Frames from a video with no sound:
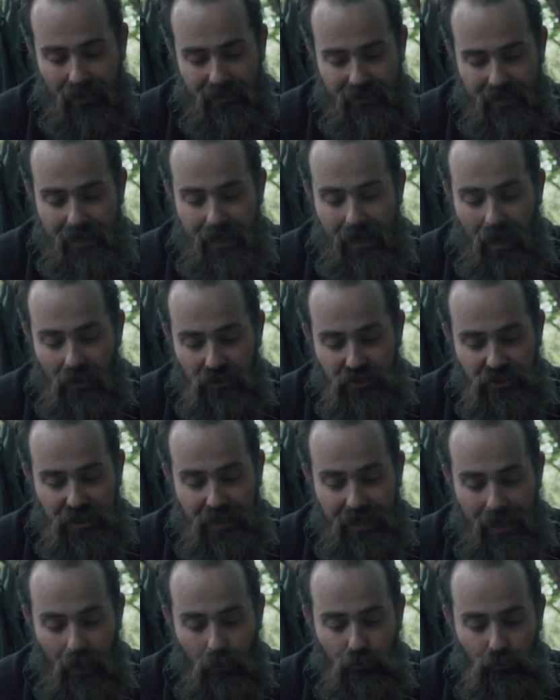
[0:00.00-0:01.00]

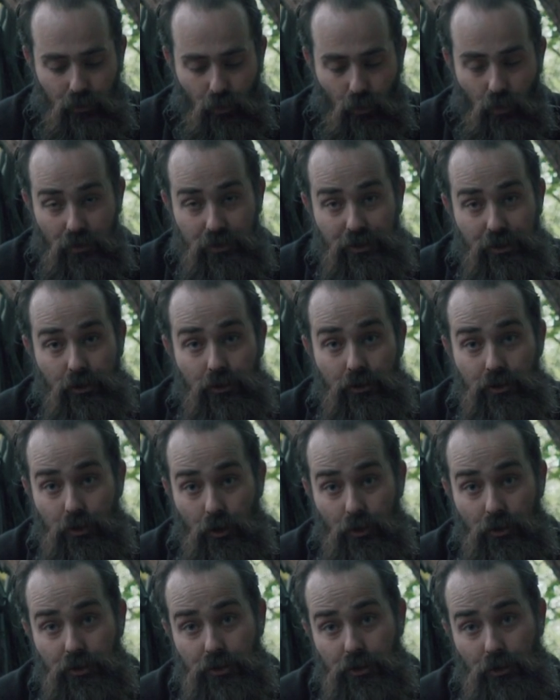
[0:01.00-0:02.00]
TRC Outdoors
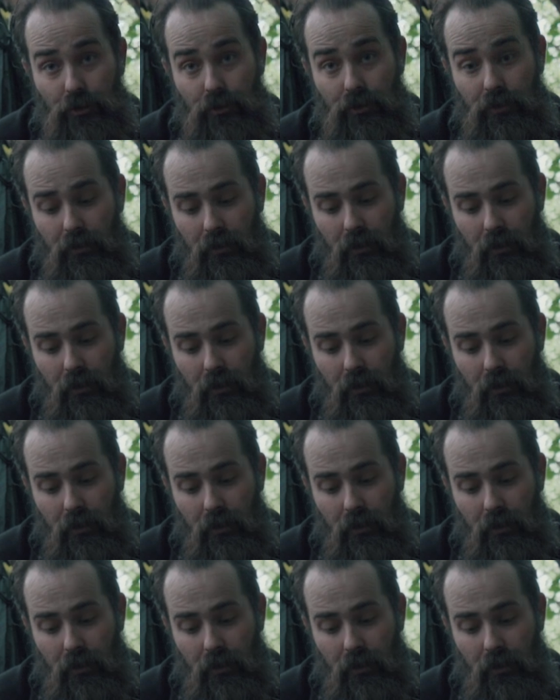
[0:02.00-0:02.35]
Zoot suit